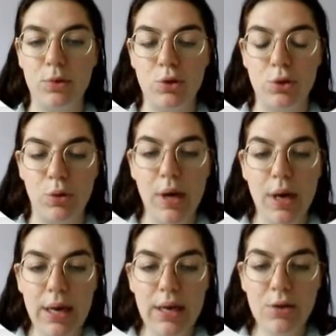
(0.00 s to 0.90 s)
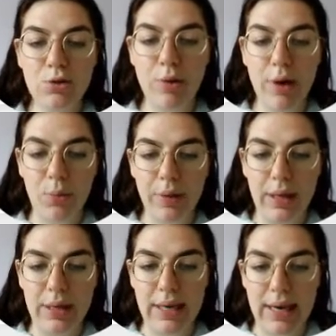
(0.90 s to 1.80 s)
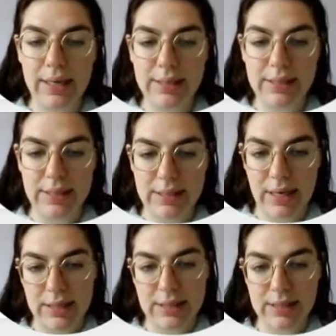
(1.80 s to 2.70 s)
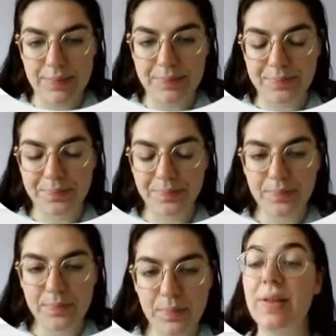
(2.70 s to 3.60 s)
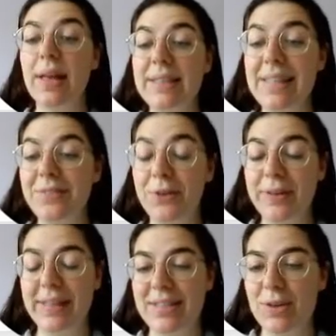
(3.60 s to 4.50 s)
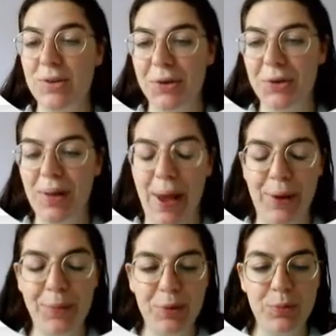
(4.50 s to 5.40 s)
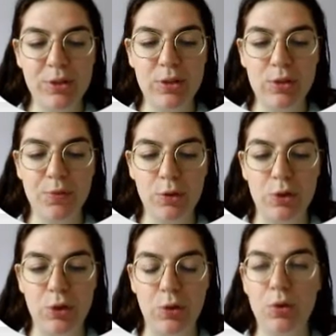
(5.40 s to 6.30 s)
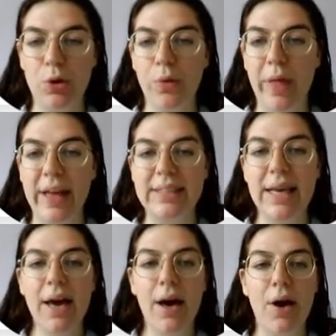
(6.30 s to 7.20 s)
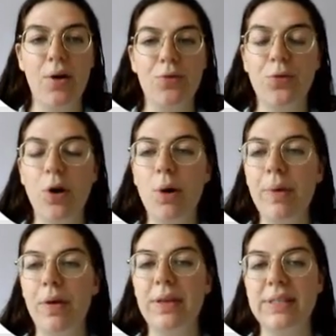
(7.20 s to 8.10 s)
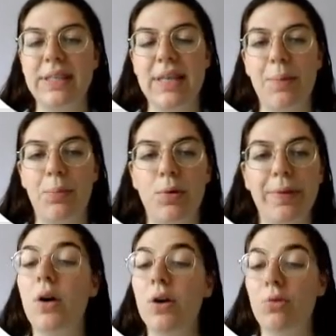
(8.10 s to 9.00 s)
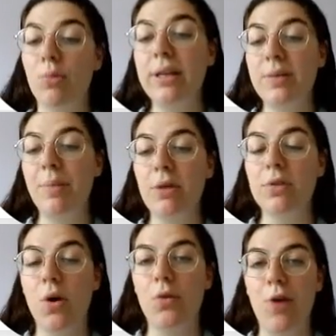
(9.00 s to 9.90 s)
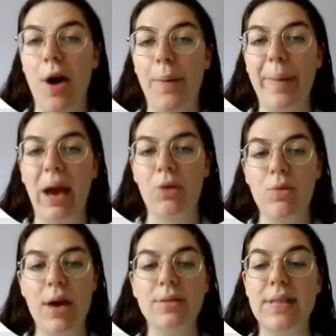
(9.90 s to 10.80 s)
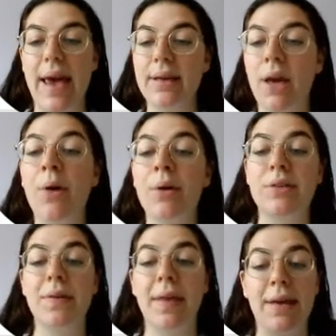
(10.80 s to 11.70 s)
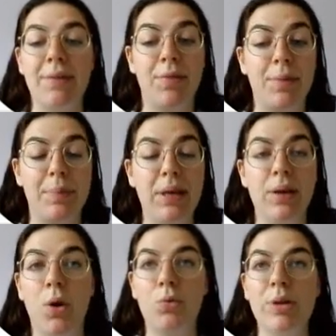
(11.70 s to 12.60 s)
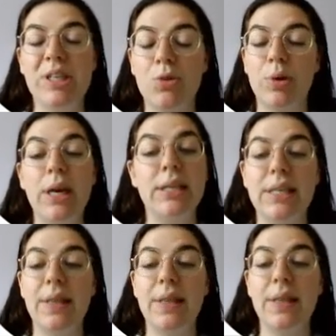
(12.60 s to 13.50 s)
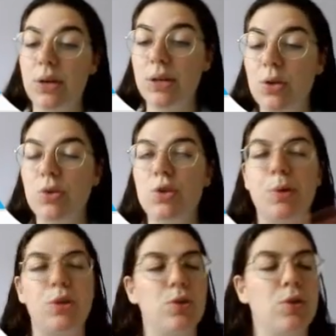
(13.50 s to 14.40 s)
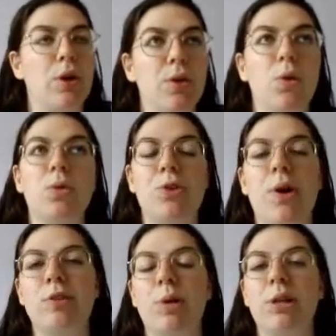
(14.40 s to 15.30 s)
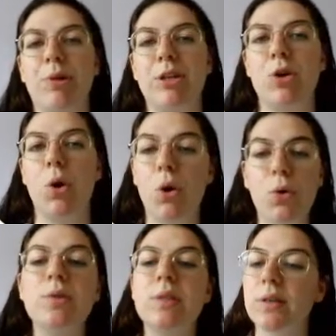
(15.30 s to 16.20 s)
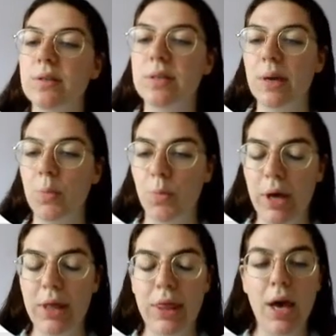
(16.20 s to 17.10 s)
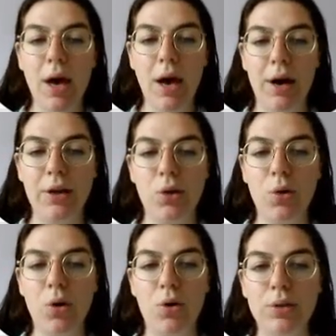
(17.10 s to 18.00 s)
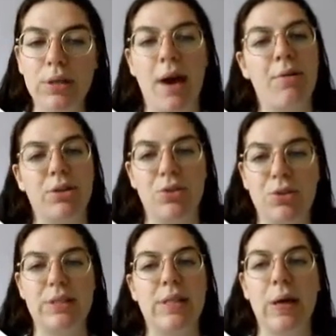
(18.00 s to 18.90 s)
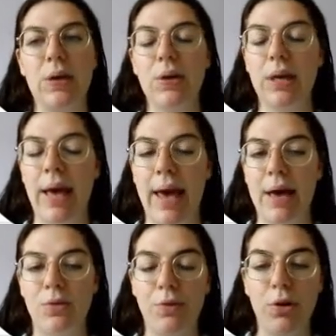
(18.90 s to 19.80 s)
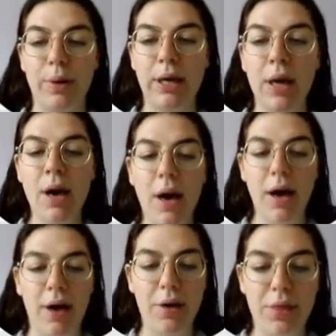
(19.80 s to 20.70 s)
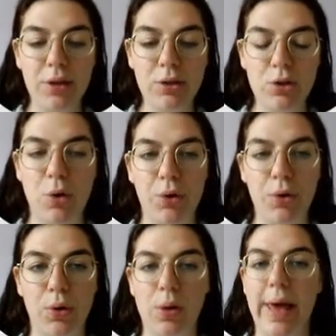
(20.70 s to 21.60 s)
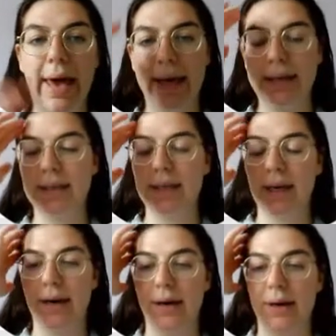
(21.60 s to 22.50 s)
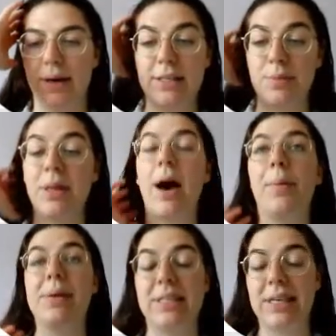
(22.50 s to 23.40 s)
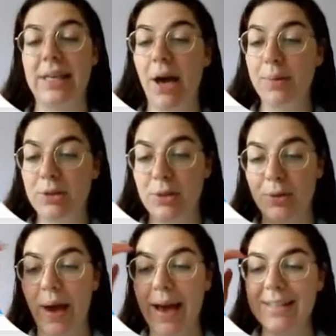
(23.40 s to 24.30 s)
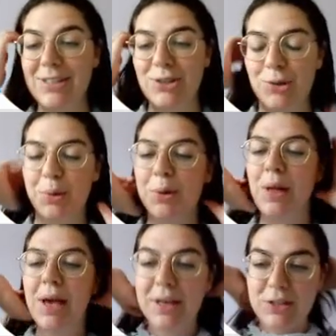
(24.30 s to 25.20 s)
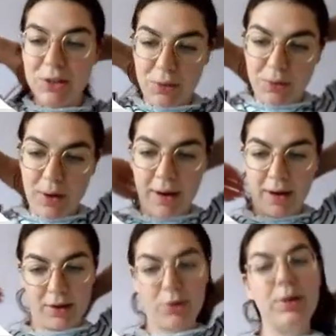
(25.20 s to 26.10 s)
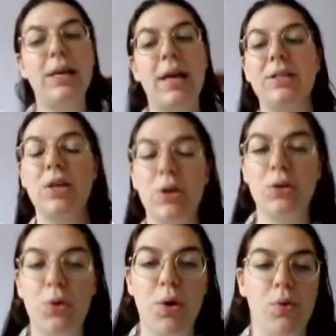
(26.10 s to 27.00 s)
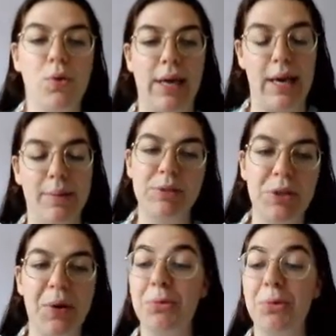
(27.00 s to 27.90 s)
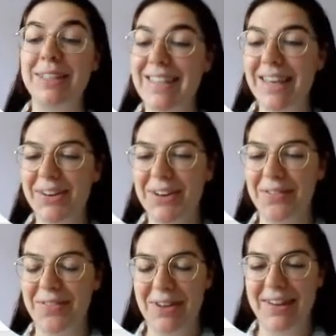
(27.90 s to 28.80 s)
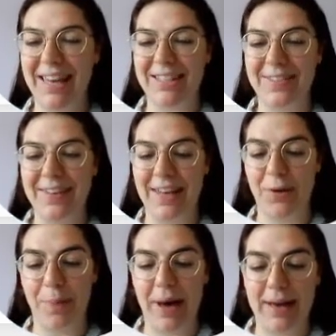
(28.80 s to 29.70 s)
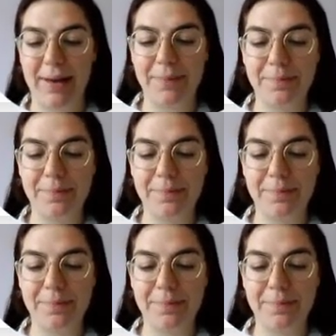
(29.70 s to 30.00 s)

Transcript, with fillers: to interact with it and discuss. So that's it for this tutorial. I hope it was useful to you. Know that uh, from this example, there are a great amount of uh, backgrounds and character that have been already created that you can use, but you can also as well create your own serious game with uh, your own characters that you can have following uh, the tutorial. And uh, it is now basically up to you as usual to uh, create your own game. So I will see you in a very next video. Bye.